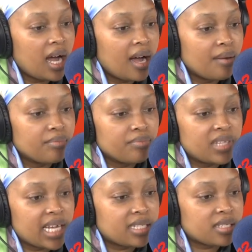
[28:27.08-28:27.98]

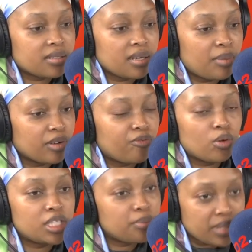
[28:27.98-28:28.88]
that's about
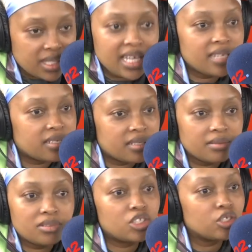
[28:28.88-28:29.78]
40%
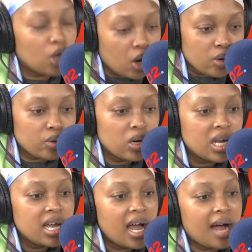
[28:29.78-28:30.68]
to go.
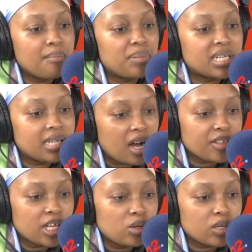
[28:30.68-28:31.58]
But now
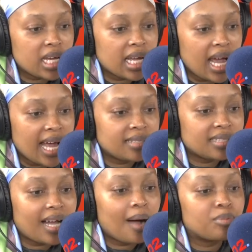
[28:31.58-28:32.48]
they're looking
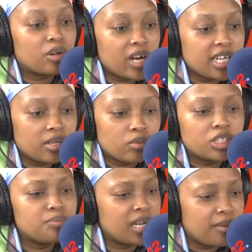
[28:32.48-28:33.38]
at upgrading,
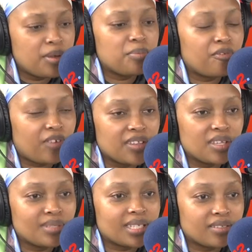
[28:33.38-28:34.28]
which many people find
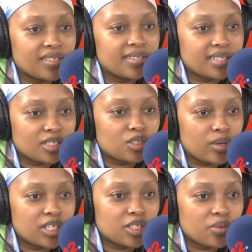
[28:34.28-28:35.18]
themselves in this
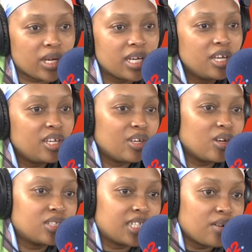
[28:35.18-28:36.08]
situation where you're
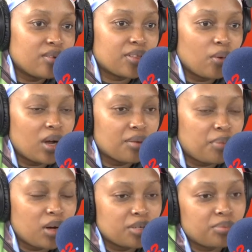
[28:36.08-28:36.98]
not done with the one
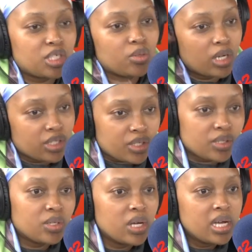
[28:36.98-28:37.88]
bond, but you want
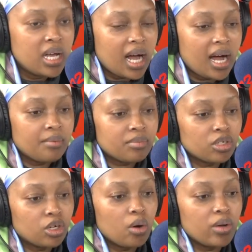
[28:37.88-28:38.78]
to
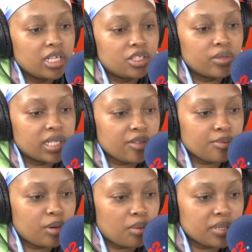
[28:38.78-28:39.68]
go into another
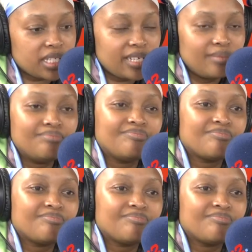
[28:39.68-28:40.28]
property.